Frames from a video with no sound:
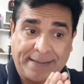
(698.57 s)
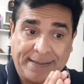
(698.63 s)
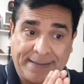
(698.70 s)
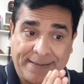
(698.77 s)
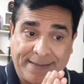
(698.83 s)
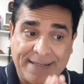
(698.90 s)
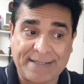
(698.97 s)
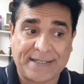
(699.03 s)

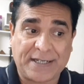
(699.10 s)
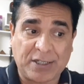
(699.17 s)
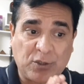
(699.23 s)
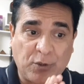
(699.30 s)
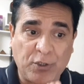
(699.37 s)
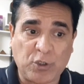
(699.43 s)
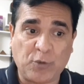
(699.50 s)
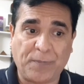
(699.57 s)
this is
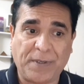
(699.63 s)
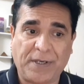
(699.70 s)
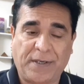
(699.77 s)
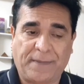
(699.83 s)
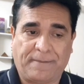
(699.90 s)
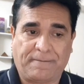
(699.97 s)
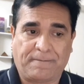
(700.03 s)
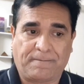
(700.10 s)
going to
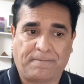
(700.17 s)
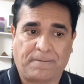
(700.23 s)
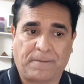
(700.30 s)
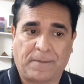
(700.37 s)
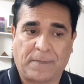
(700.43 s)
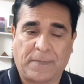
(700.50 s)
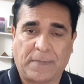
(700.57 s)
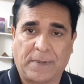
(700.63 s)
be
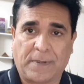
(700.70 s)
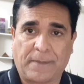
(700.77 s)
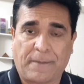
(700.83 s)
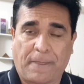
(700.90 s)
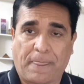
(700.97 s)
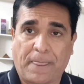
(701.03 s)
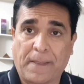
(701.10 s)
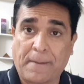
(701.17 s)

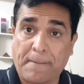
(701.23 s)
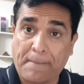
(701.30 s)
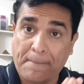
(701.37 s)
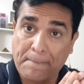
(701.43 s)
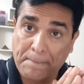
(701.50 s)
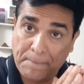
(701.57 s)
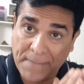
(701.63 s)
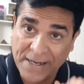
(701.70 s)

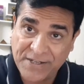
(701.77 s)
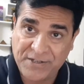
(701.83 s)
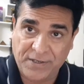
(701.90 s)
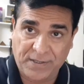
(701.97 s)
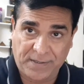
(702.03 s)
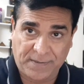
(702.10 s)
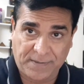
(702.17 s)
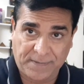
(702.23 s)

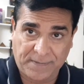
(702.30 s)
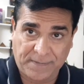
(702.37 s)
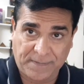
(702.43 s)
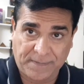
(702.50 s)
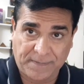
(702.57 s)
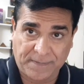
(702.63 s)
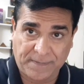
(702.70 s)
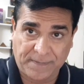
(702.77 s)
better
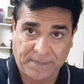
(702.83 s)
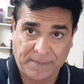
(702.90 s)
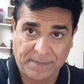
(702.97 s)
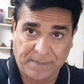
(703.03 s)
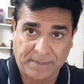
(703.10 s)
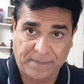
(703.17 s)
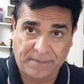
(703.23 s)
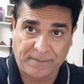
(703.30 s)

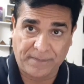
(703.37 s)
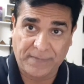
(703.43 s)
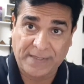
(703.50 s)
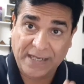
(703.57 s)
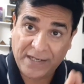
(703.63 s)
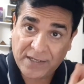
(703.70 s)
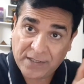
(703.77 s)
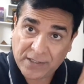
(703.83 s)

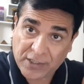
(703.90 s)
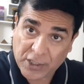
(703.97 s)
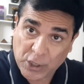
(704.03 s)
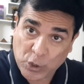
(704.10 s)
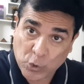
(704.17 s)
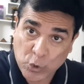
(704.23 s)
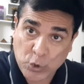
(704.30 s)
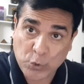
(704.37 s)
than the
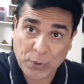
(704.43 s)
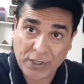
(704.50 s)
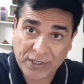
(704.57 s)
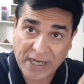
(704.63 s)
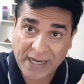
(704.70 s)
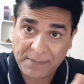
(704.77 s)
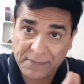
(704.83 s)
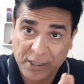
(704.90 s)
usual
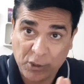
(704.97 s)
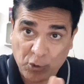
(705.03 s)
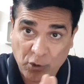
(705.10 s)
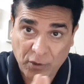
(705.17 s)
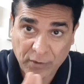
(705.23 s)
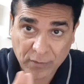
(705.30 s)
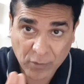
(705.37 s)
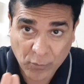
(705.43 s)
time that
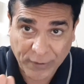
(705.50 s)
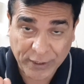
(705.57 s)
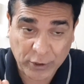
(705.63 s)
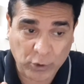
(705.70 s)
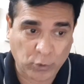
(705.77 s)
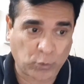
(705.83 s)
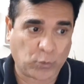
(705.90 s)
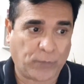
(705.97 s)
you are going
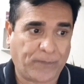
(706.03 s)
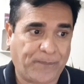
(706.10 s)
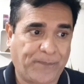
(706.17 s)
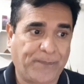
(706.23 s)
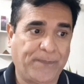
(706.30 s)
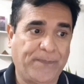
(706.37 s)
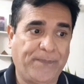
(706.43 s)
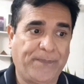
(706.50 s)
through.
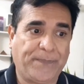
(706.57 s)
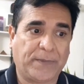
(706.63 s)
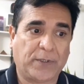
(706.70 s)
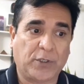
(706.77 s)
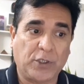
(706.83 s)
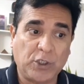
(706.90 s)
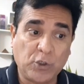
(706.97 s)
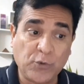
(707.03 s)

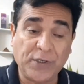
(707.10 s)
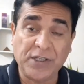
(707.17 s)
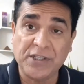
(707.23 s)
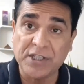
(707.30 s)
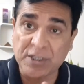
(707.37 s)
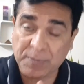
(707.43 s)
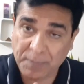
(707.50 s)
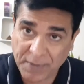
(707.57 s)
During
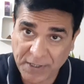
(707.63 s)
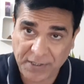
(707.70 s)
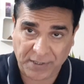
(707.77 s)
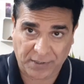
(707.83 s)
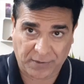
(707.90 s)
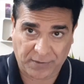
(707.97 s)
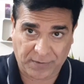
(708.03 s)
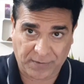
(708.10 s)
this
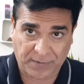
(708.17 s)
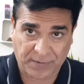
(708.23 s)
period,